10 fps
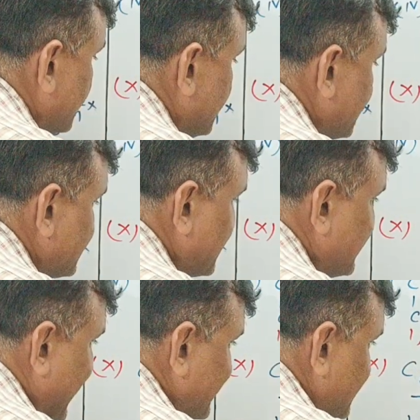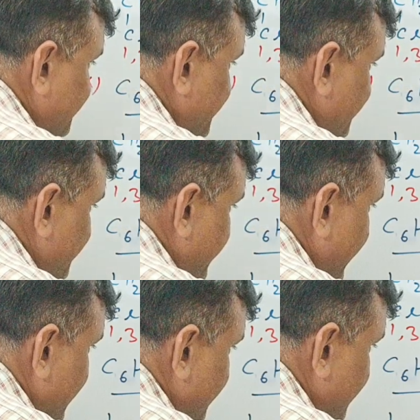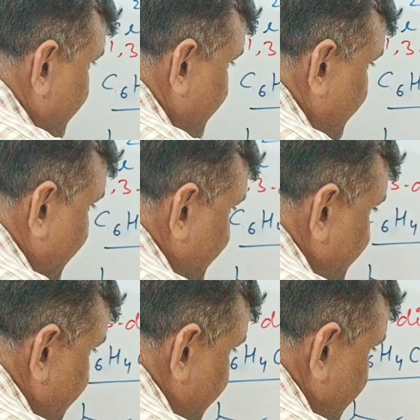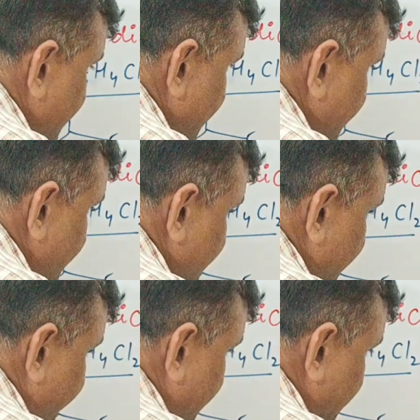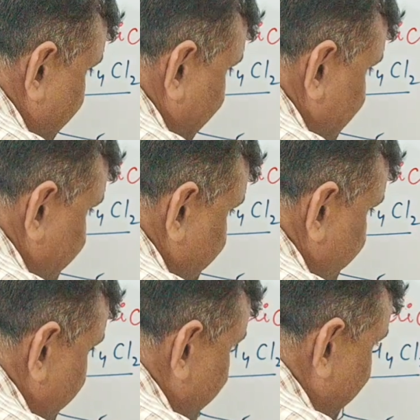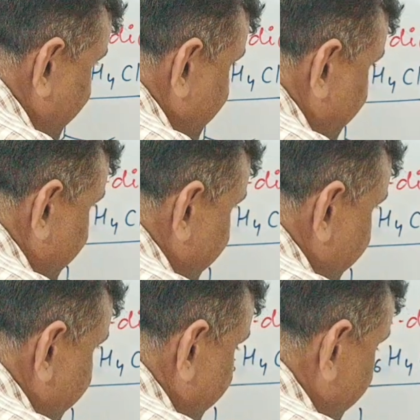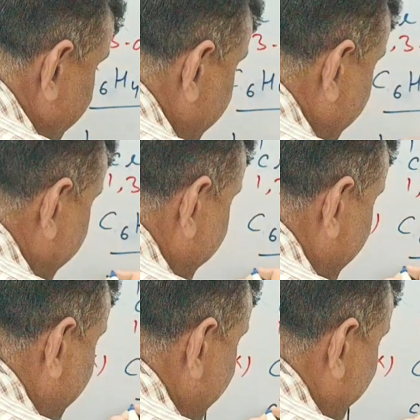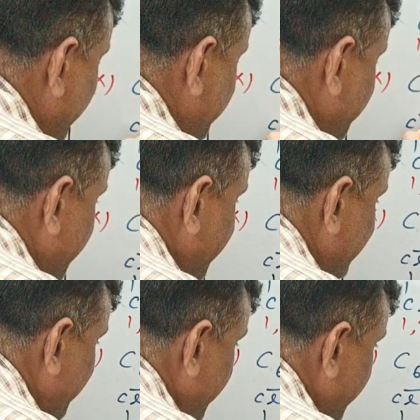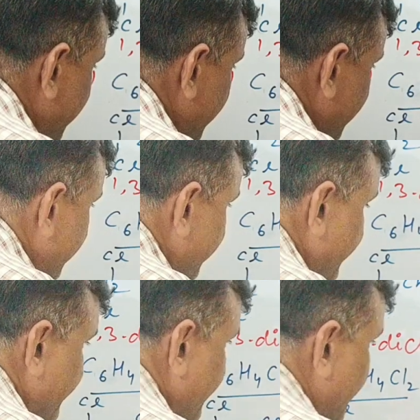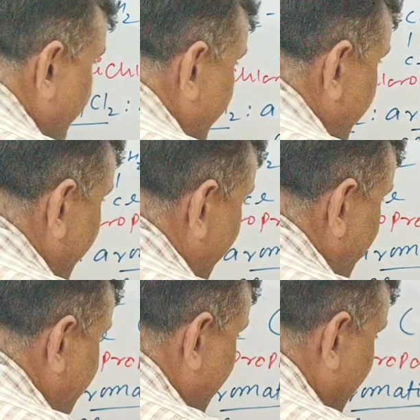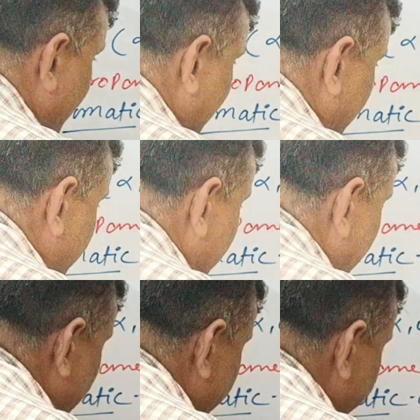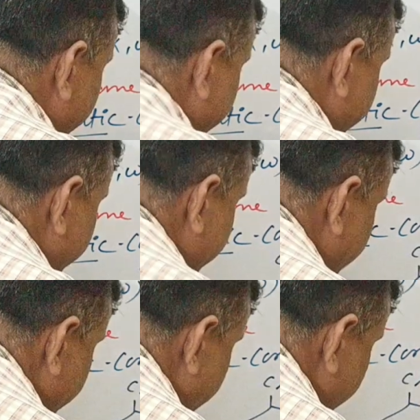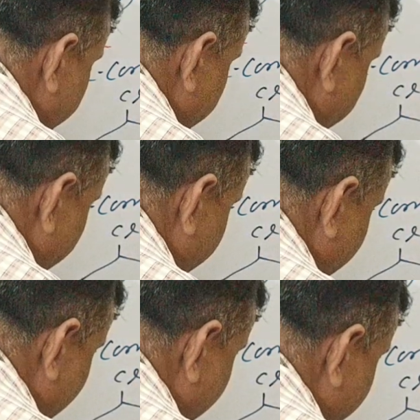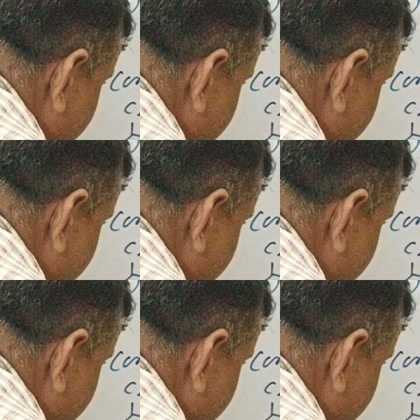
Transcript: It is a disubstituted benzene. So for the disubstituted benzene, there will 3 position isomer as a ortho, meta